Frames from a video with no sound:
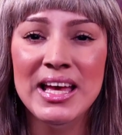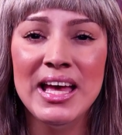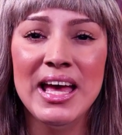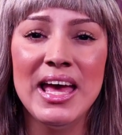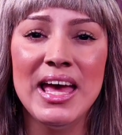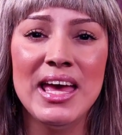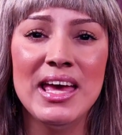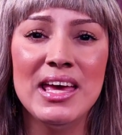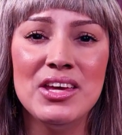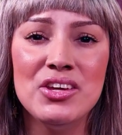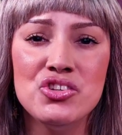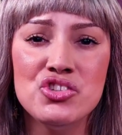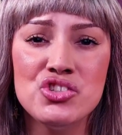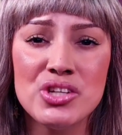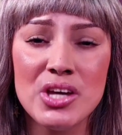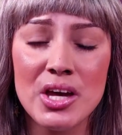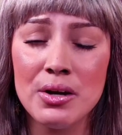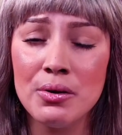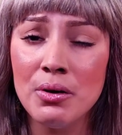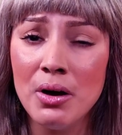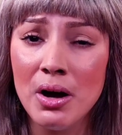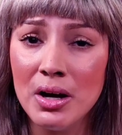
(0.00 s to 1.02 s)
a
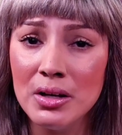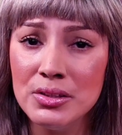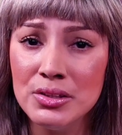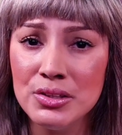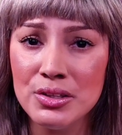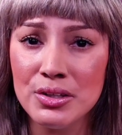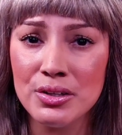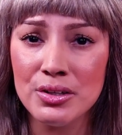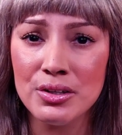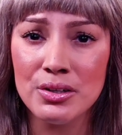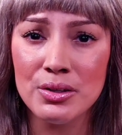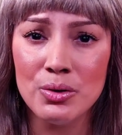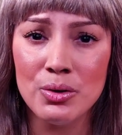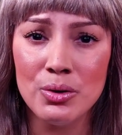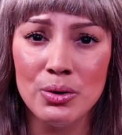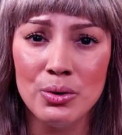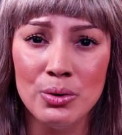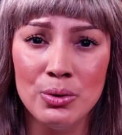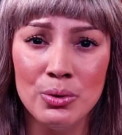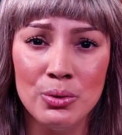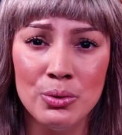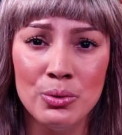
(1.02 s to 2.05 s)
shadow hunter
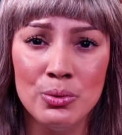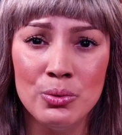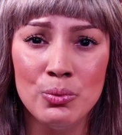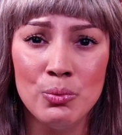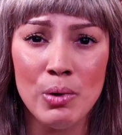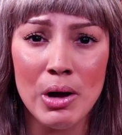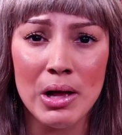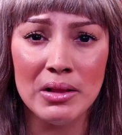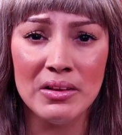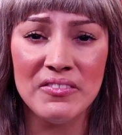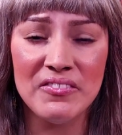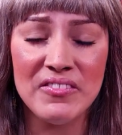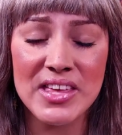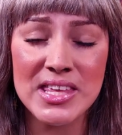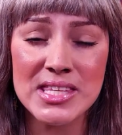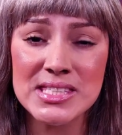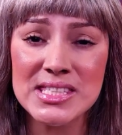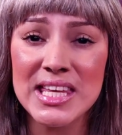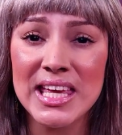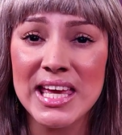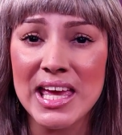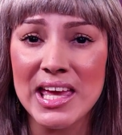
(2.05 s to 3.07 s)
who, while
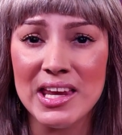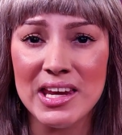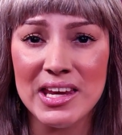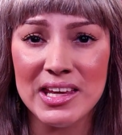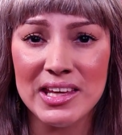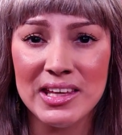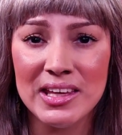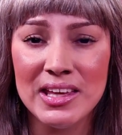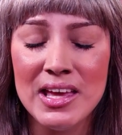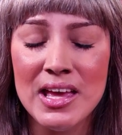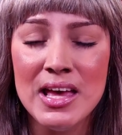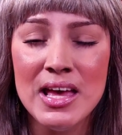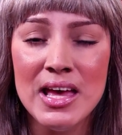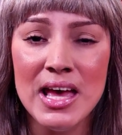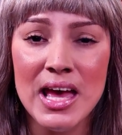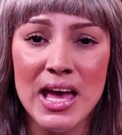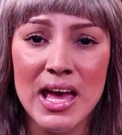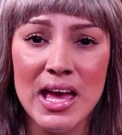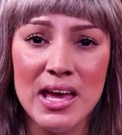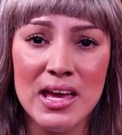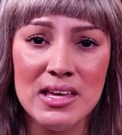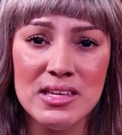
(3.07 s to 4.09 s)
investigating
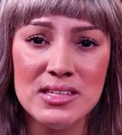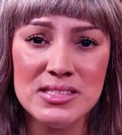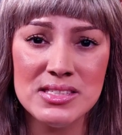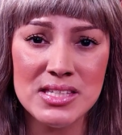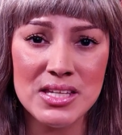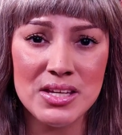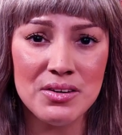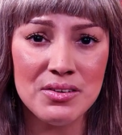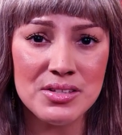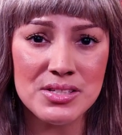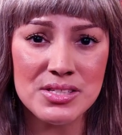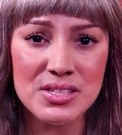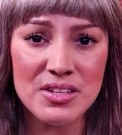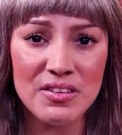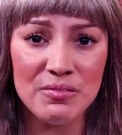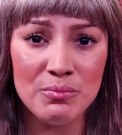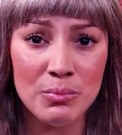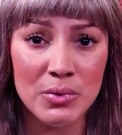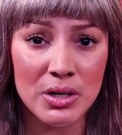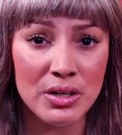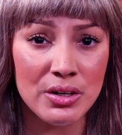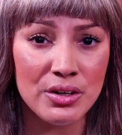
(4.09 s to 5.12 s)
a series
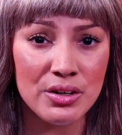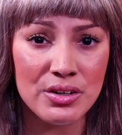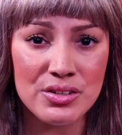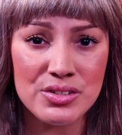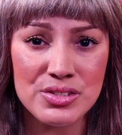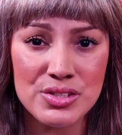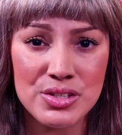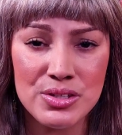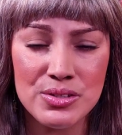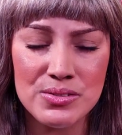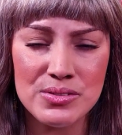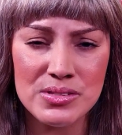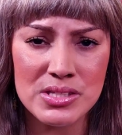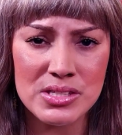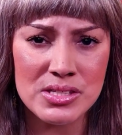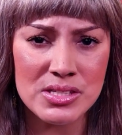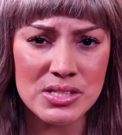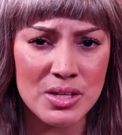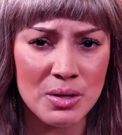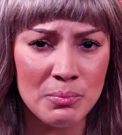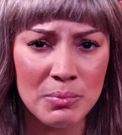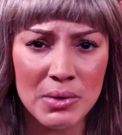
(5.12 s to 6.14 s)
of murders
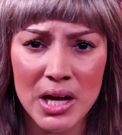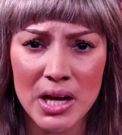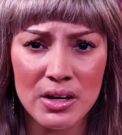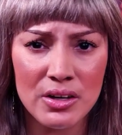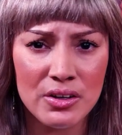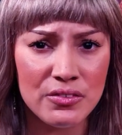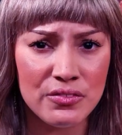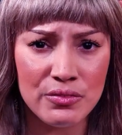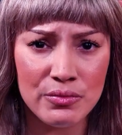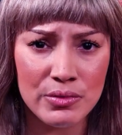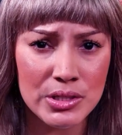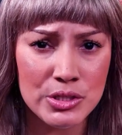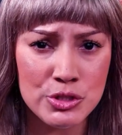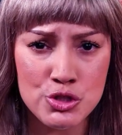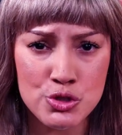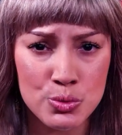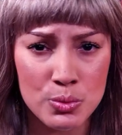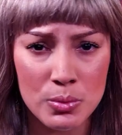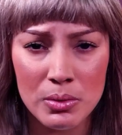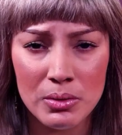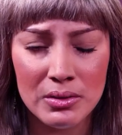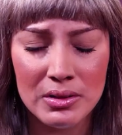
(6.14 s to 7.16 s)
using some kind of
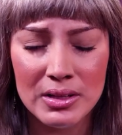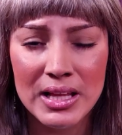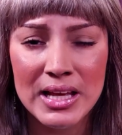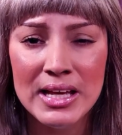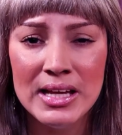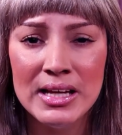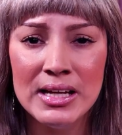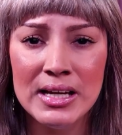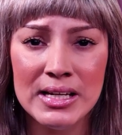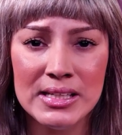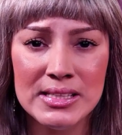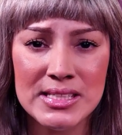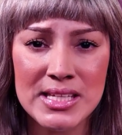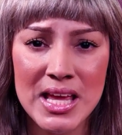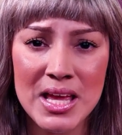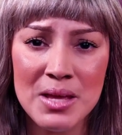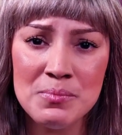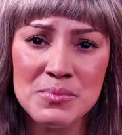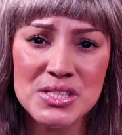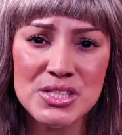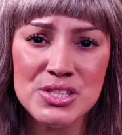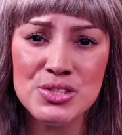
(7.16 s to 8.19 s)
ritual,
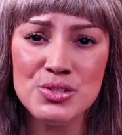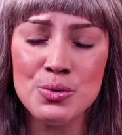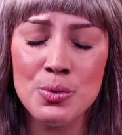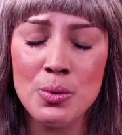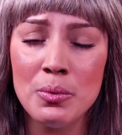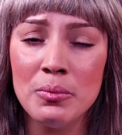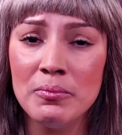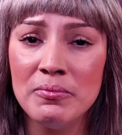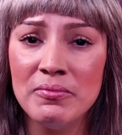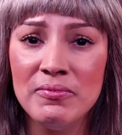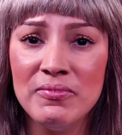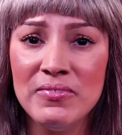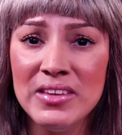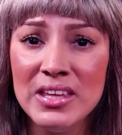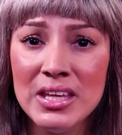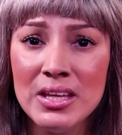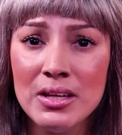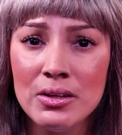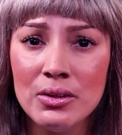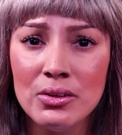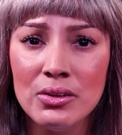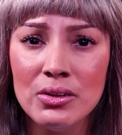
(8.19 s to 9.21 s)
attempts to
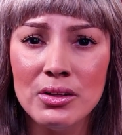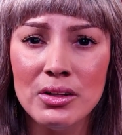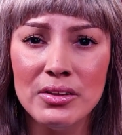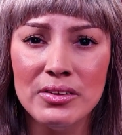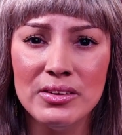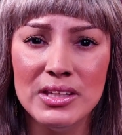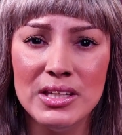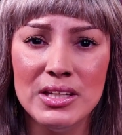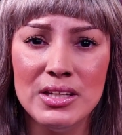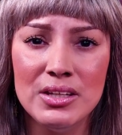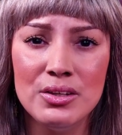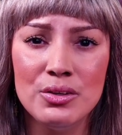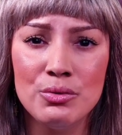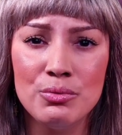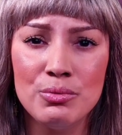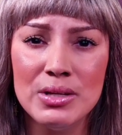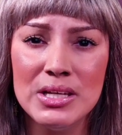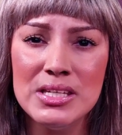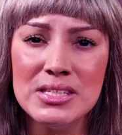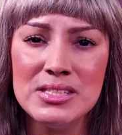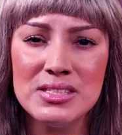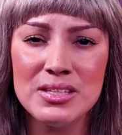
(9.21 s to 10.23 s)
unveil the
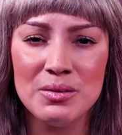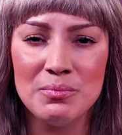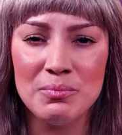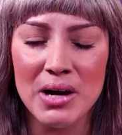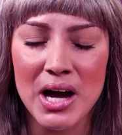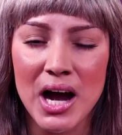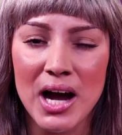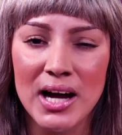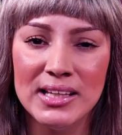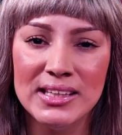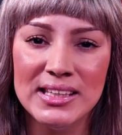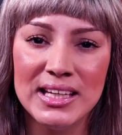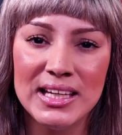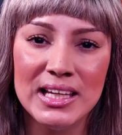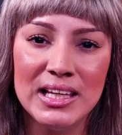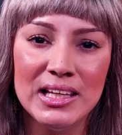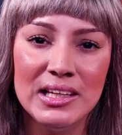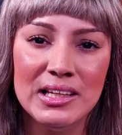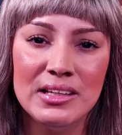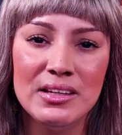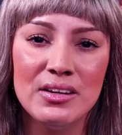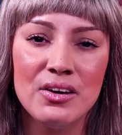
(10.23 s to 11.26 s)
reason behind the
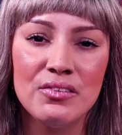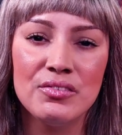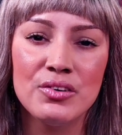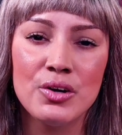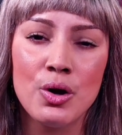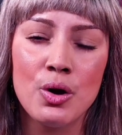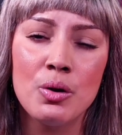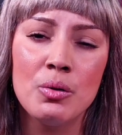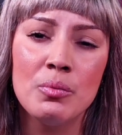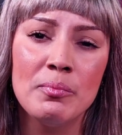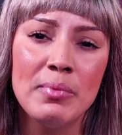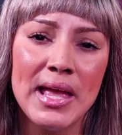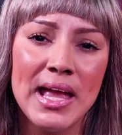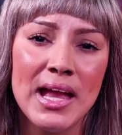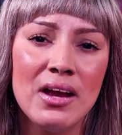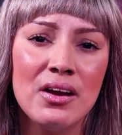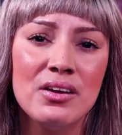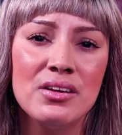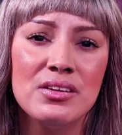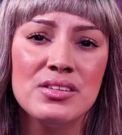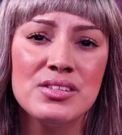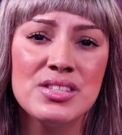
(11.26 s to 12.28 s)
killing of her own
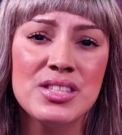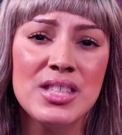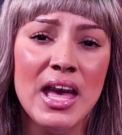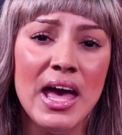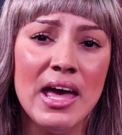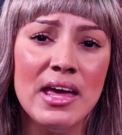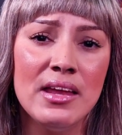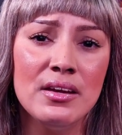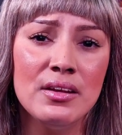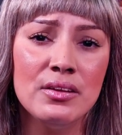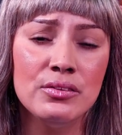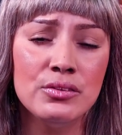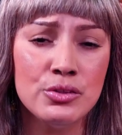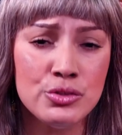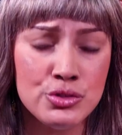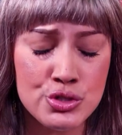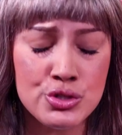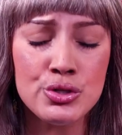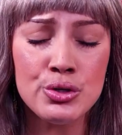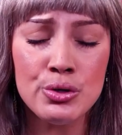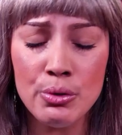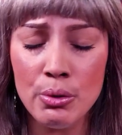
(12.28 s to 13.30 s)
parents and the
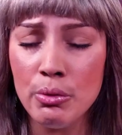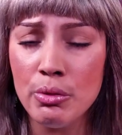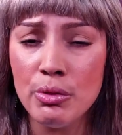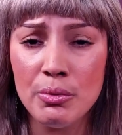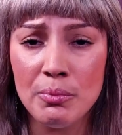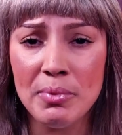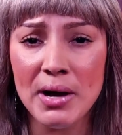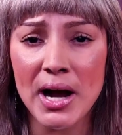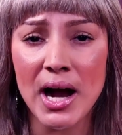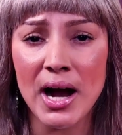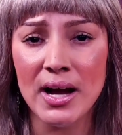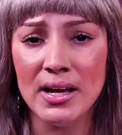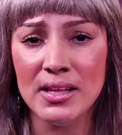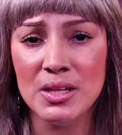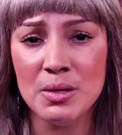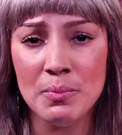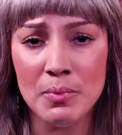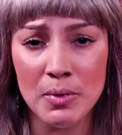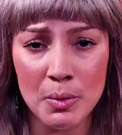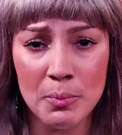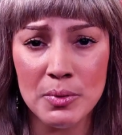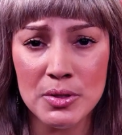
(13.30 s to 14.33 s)
truth behind
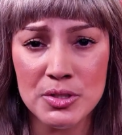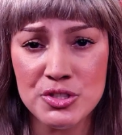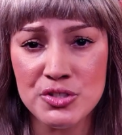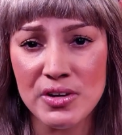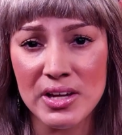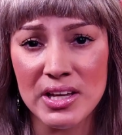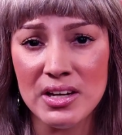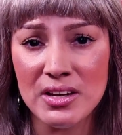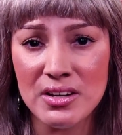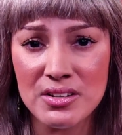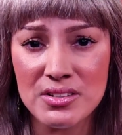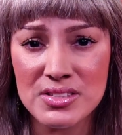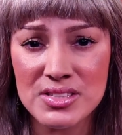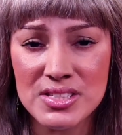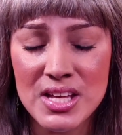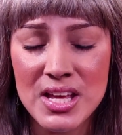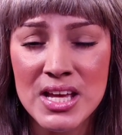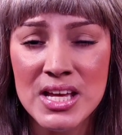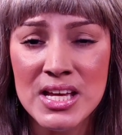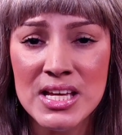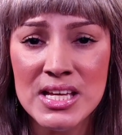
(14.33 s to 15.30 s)
the perpetrators,